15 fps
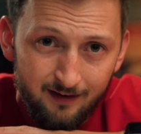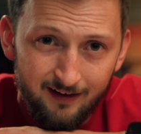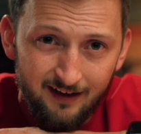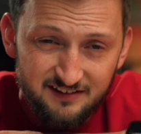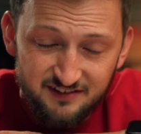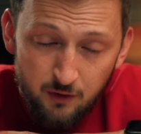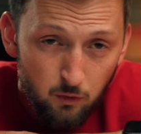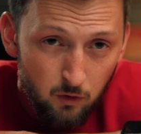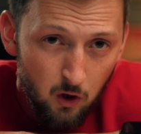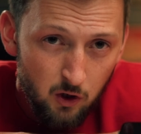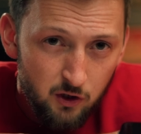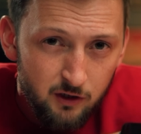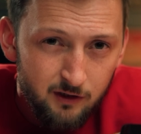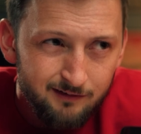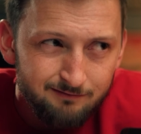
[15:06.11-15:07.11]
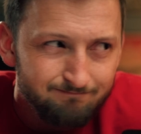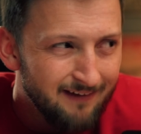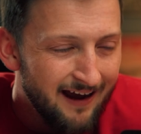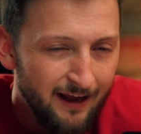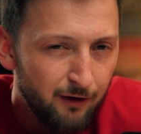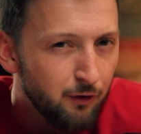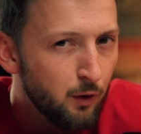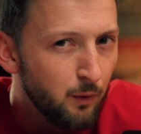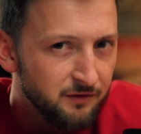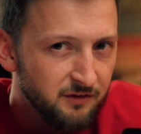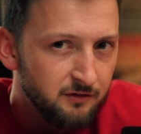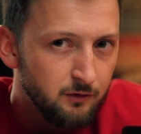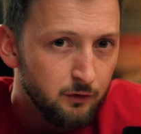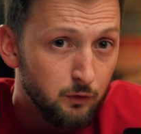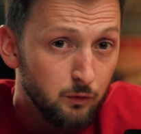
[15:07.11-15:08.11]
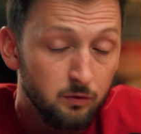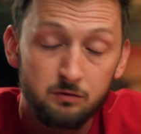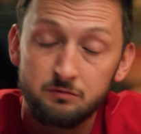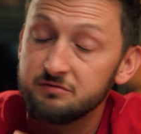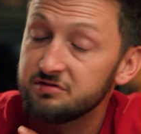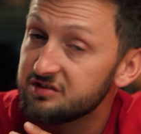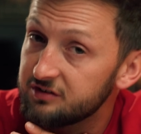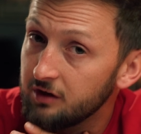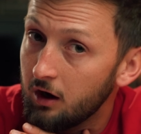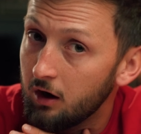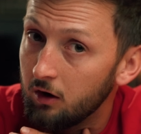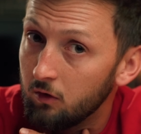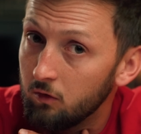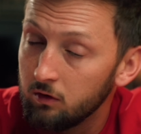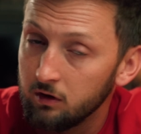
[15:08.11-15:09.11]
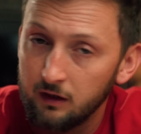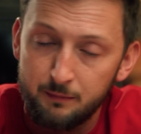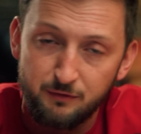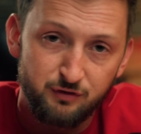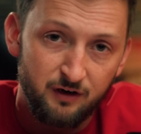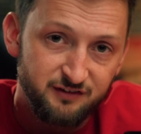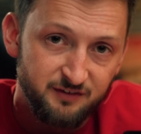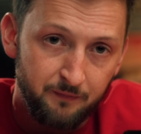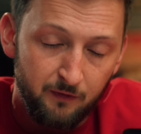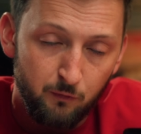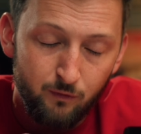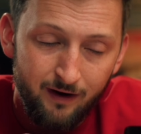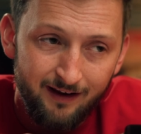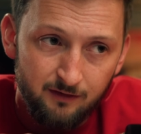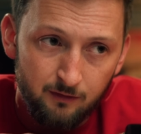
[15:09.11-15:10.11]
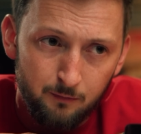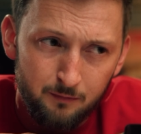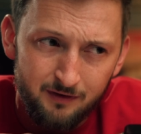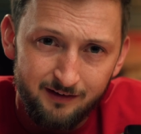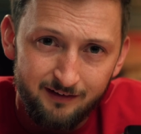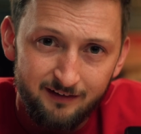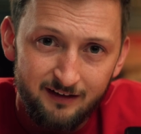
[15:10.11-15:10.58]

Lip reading: It's no longer, I don't know what to do, so let me try something random.